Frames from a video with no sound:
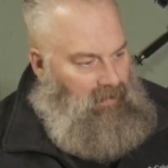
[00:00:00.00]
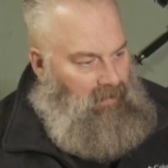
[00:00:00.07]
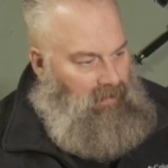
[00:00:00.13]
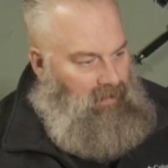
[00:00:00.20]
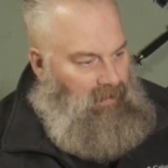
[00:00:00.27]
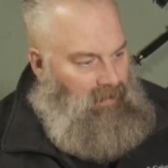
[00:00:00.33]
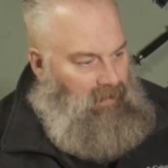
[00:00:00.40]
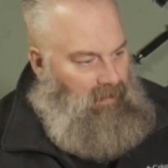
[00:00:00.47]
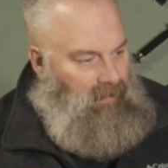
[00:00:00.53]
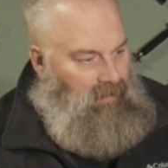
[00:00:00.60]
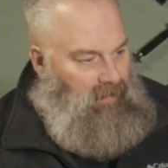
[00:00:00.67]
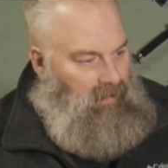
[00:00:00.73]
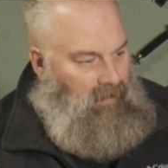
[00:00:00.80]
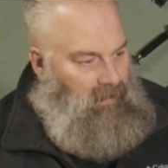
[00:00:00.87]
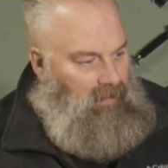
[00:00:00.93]

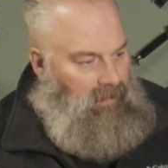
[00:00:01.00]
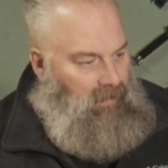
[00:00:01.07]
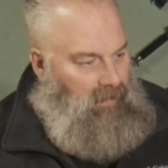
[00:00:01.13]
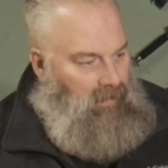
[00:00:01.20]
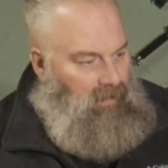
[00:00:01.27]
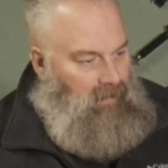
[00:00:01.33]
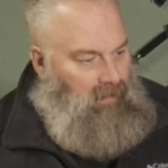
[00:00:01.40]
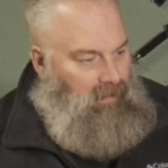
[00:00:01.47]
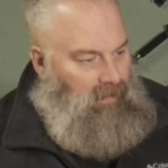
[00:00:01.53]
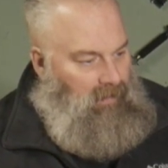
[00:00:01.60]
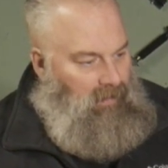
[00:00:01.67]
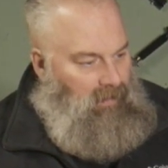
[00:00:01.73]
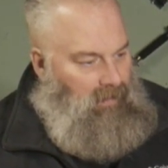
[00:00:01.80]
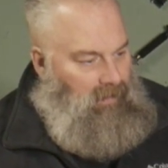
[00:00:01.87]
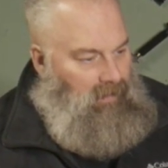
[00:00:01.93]

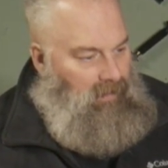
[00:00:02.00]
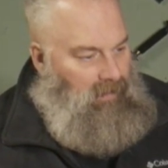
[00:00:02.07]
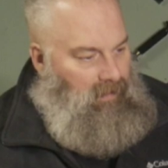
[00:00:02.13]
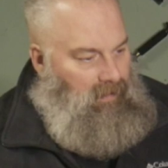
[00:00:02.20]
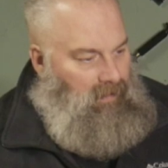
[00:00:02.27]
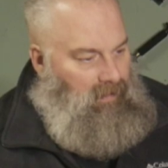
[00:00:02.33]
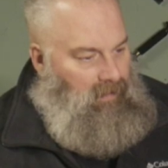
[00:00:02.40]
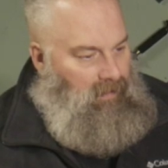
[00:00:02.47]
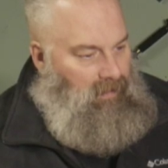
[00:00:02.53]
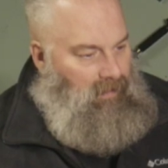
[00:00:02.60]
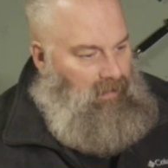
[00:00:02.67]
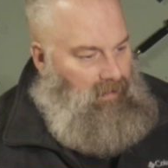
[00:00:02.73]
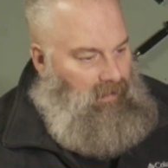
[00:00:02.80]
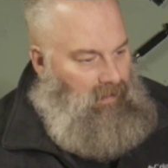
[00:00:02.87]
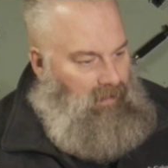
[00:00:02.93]

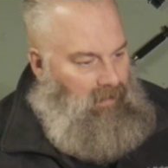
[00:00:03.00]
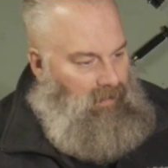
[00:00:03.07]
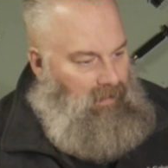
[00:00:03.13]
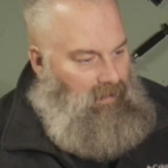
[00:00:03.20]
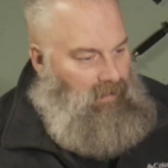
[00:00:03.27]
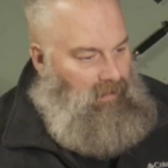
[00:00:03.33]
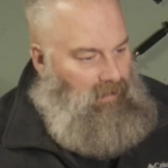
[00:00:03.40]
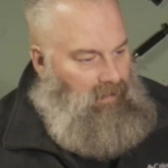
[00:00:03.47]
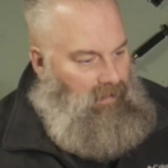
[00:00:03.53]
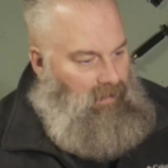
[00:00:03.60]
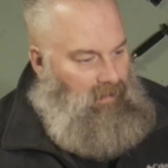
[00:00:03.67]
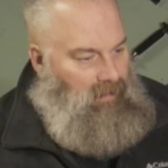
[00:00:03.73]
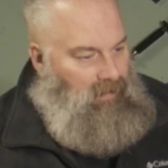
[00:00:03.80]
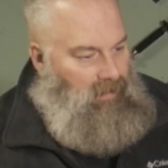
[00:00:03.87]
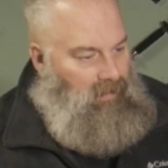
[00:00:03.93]

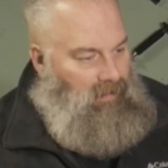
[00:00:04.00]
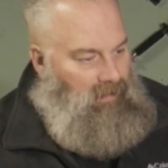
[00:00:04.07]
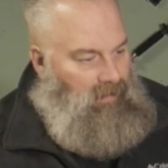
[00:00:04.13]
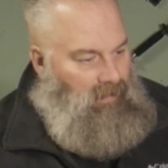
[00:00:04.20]
Nobody speaks.